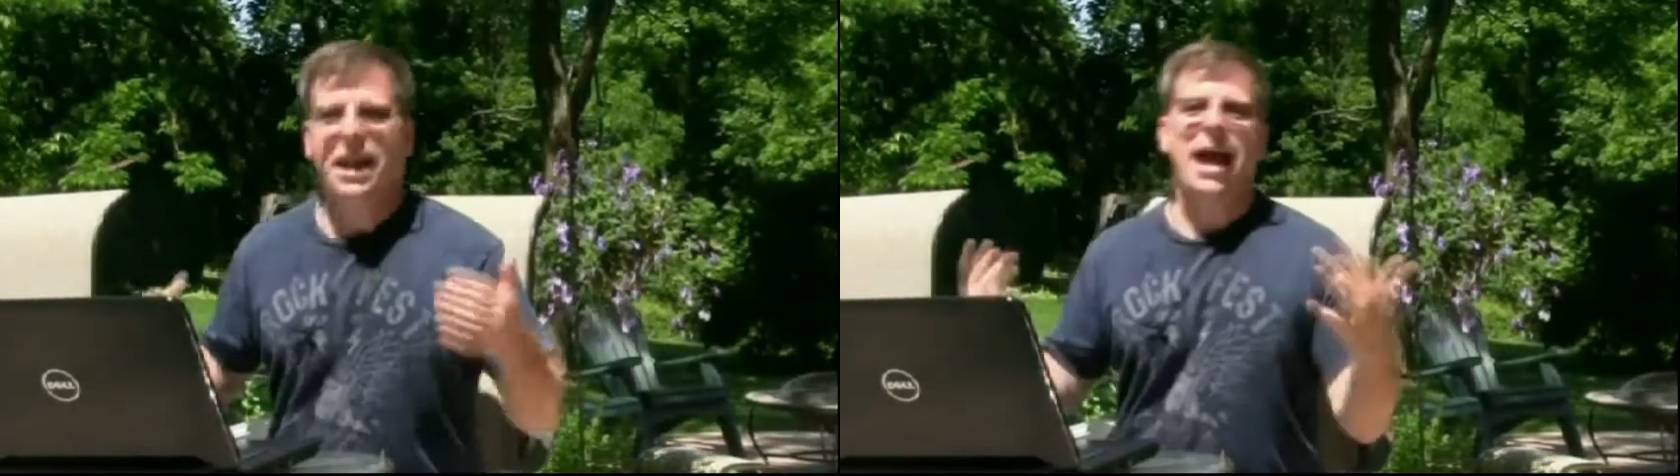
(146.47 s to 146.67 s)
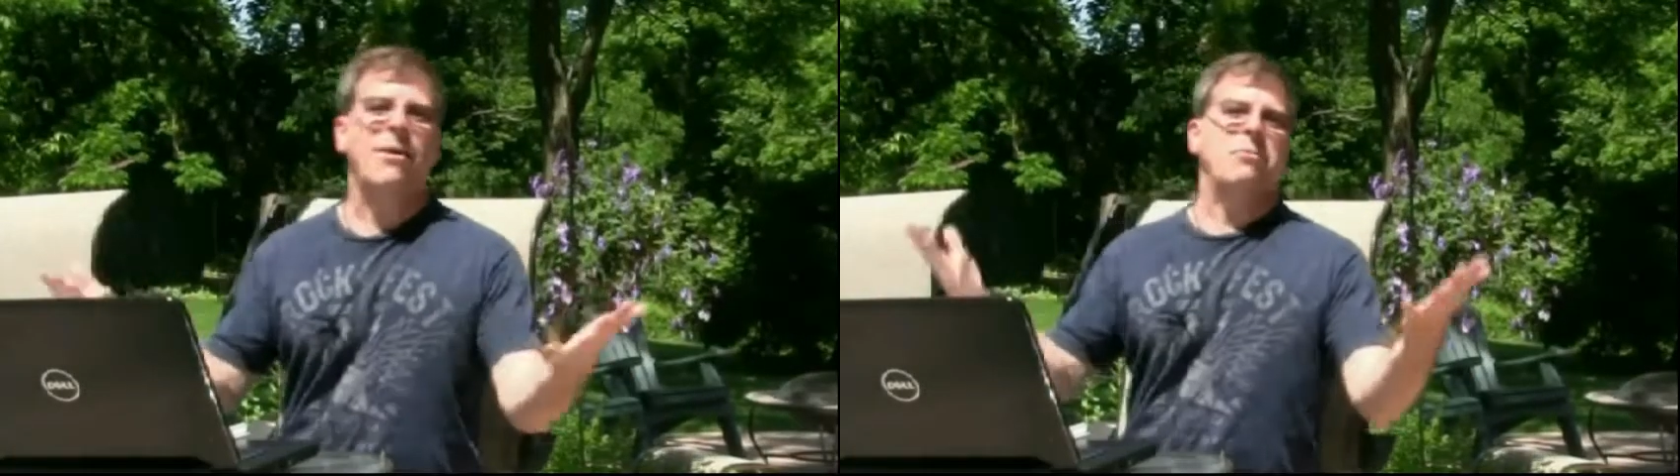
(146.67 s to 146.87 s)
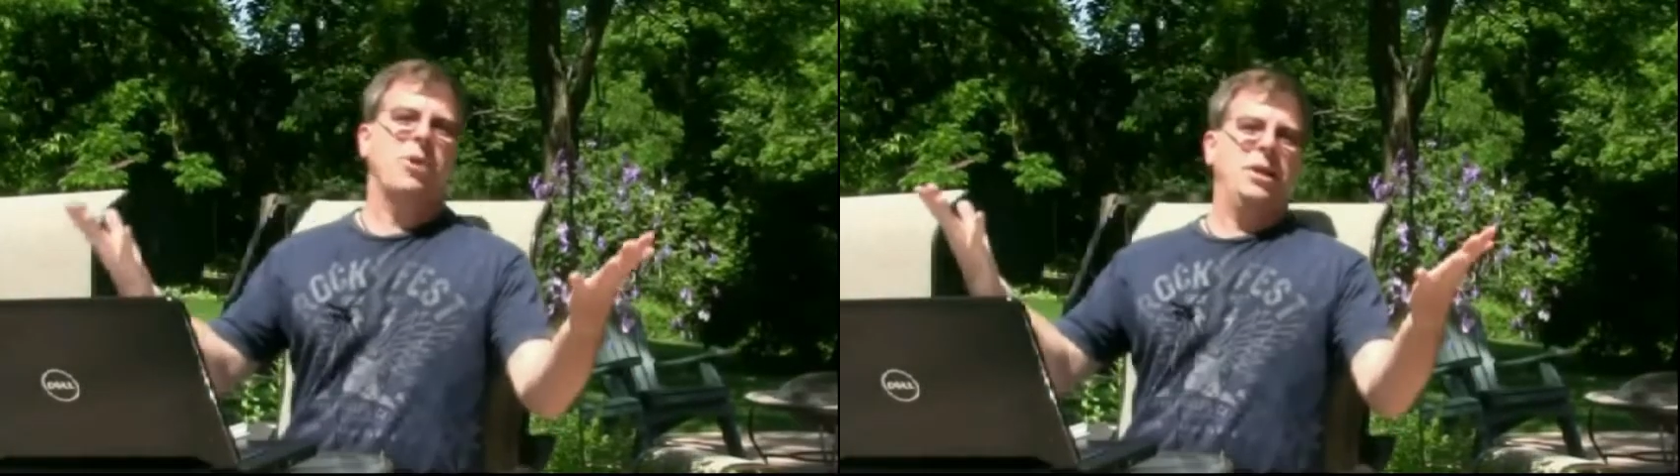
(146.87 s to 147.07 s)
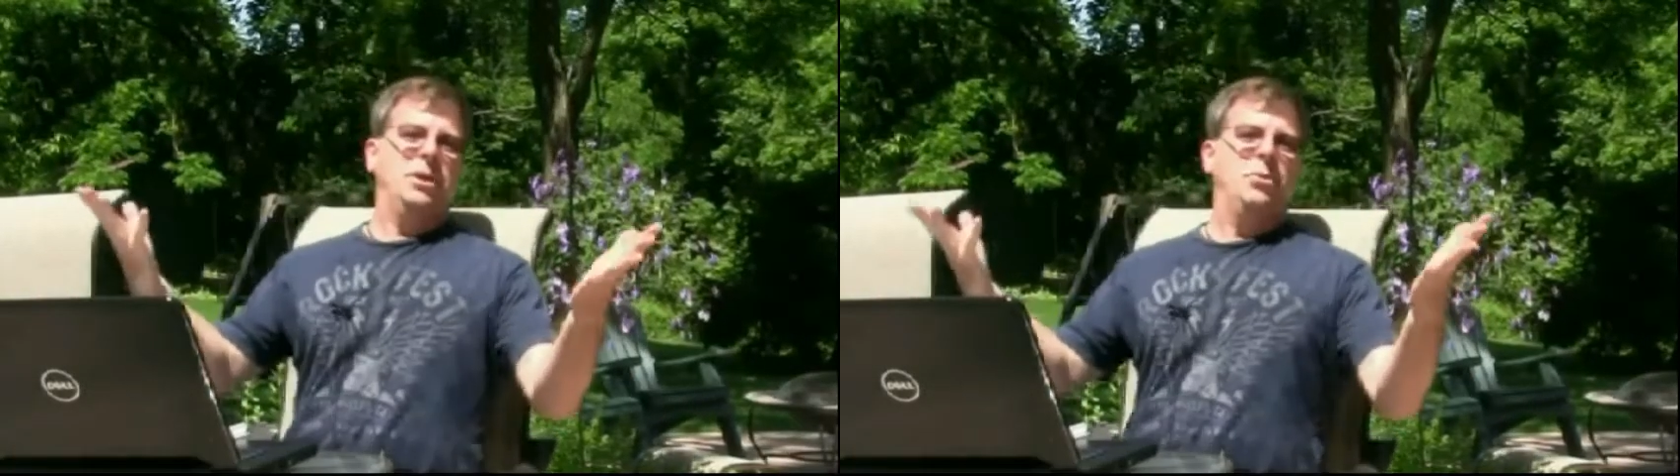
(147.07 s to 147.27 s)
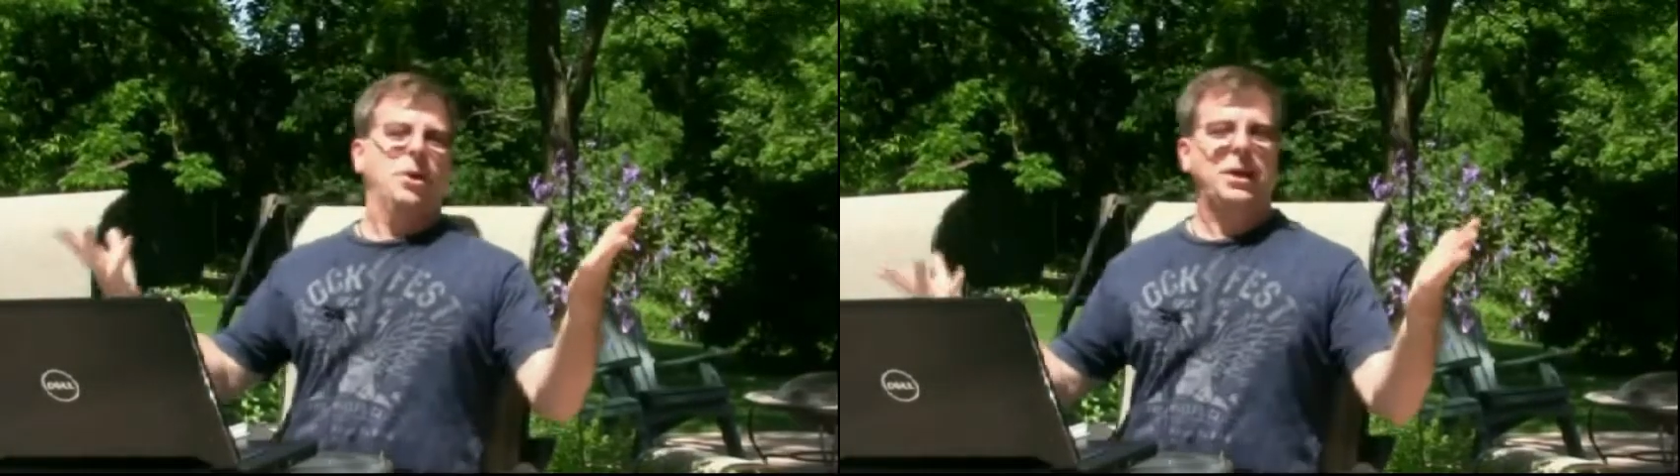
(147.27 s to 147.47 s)
now I'm ready
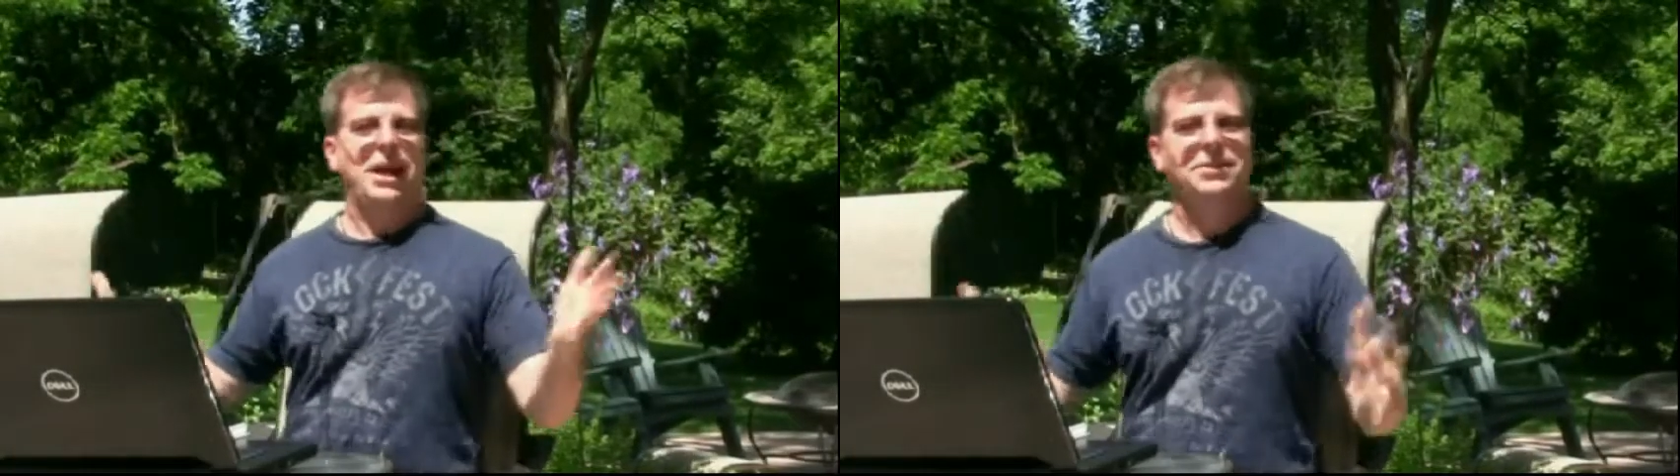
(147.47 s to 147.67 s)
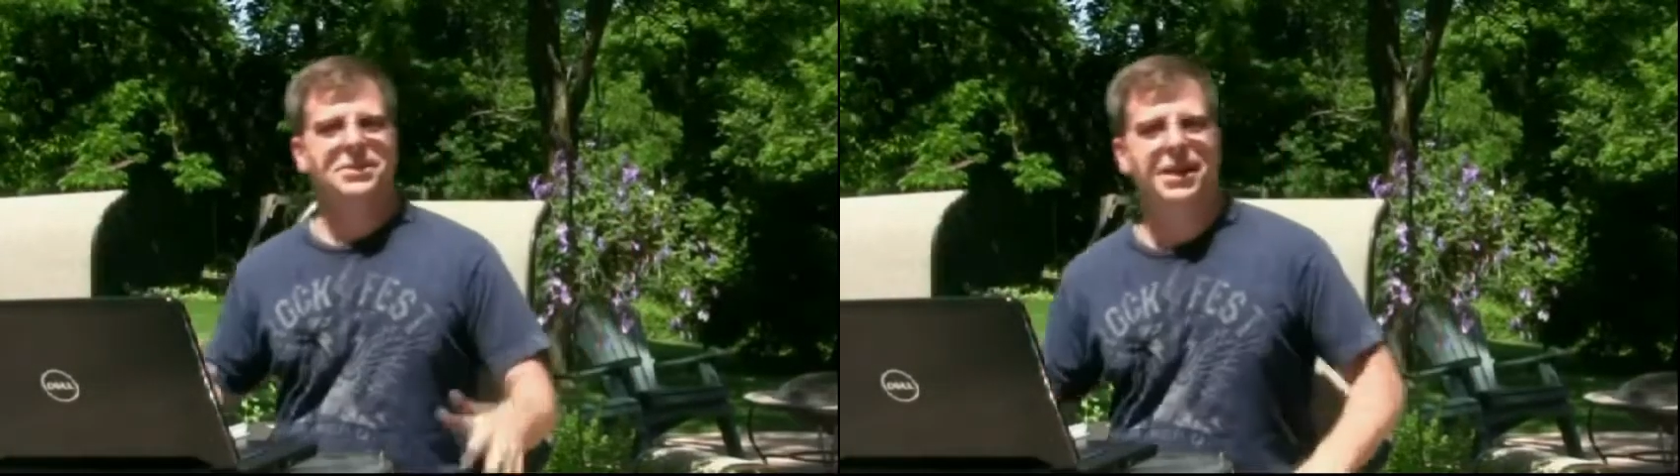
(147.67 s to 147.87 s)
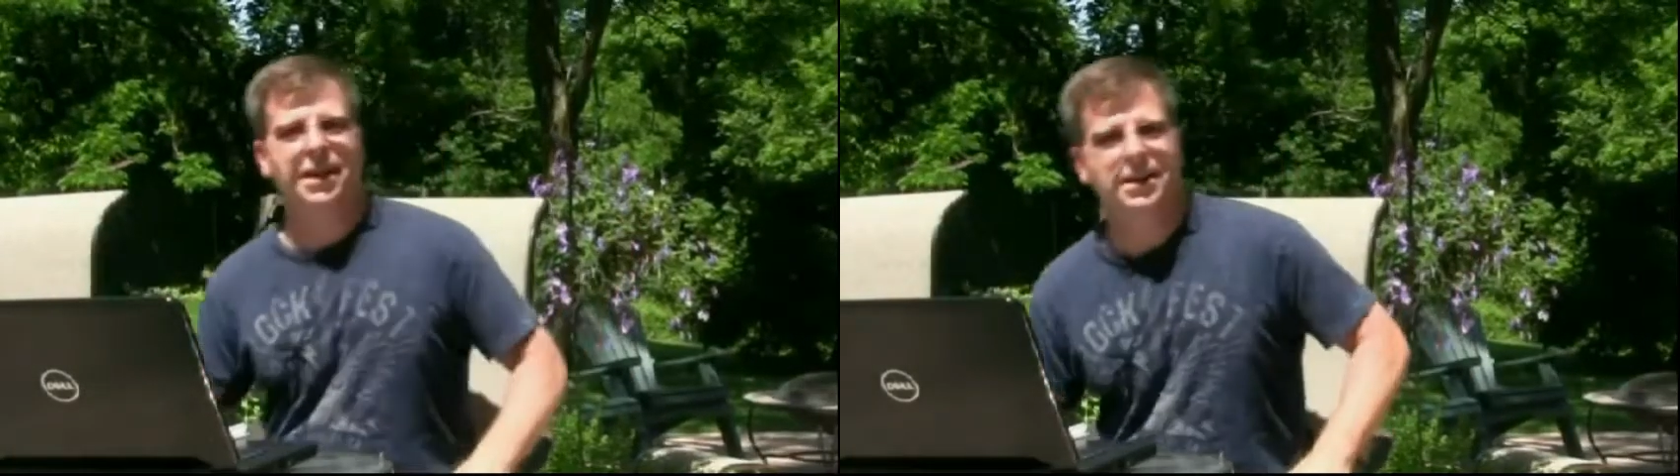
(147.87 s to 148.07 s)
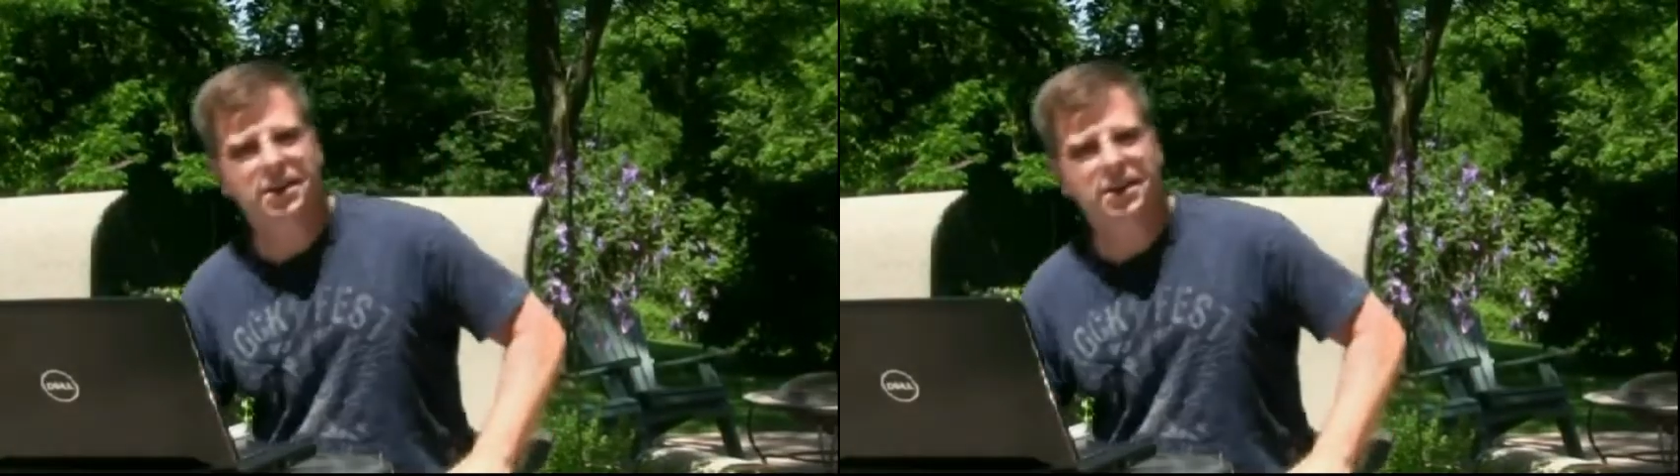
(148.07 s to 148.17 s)
to work outside.